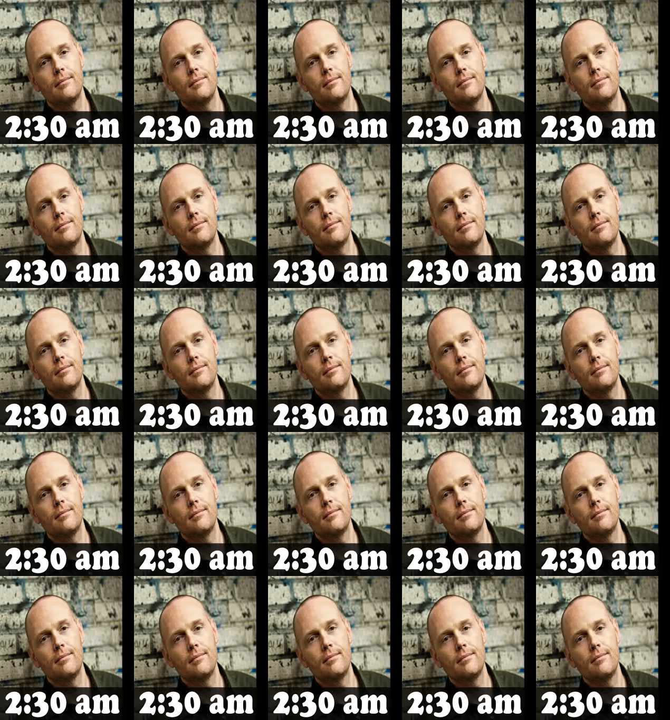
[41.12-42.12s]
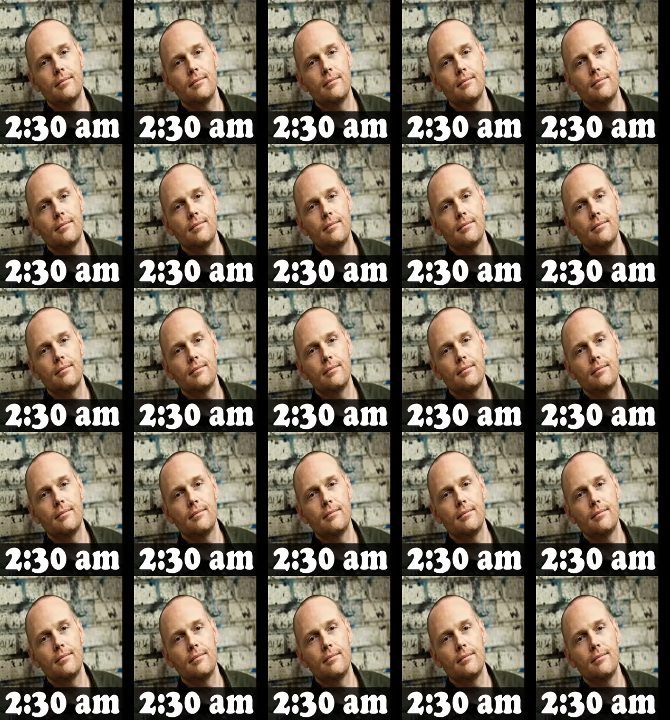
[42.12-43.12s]

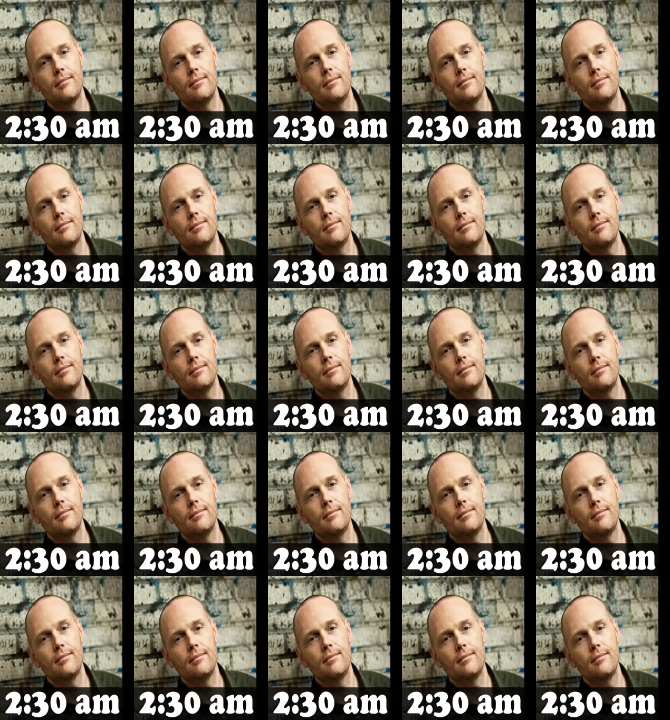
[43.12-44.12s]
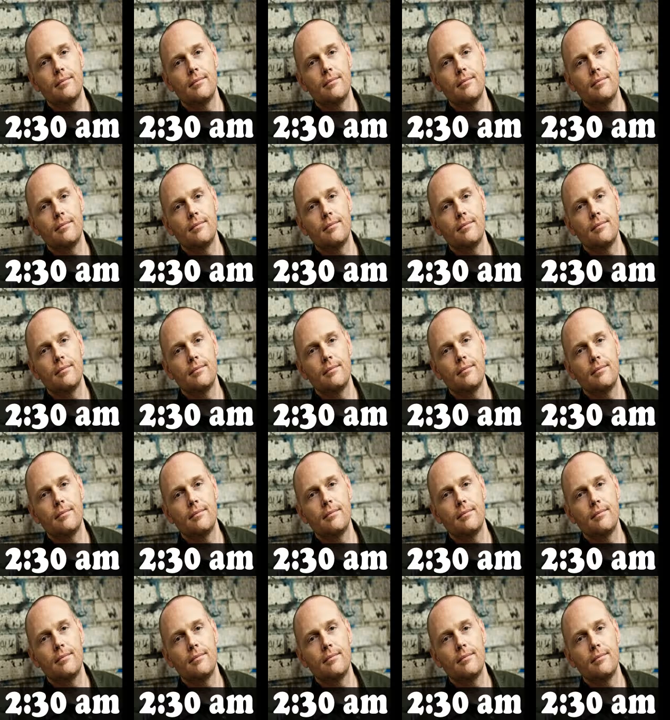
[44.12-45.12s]

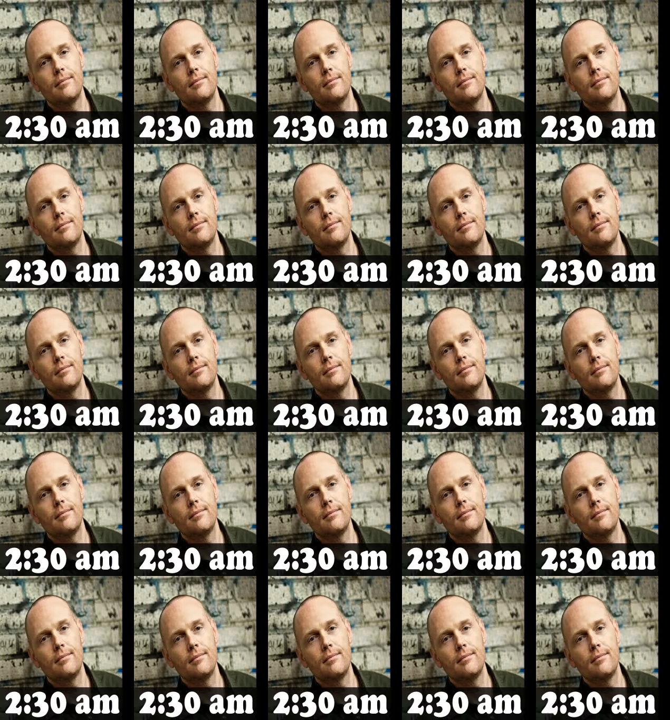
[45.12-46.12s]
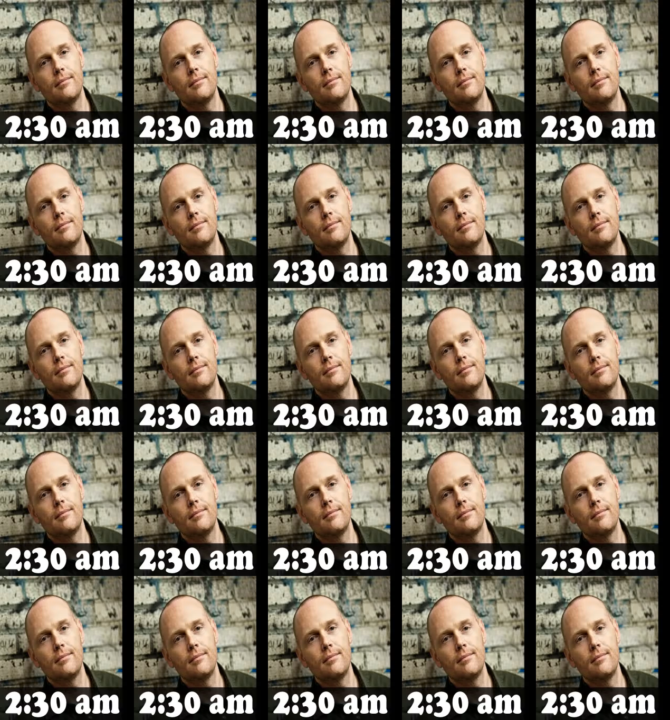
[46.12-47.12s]

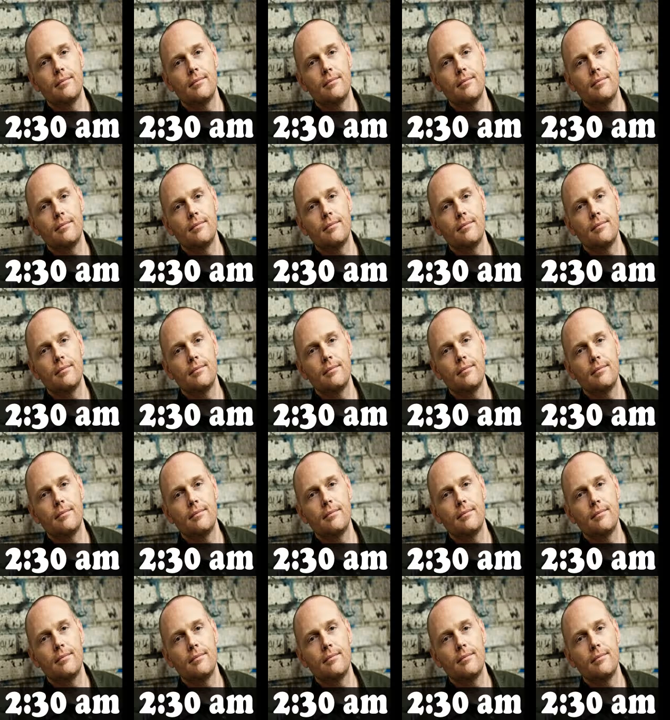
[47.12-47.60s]
This is a still picture; no speech is visible.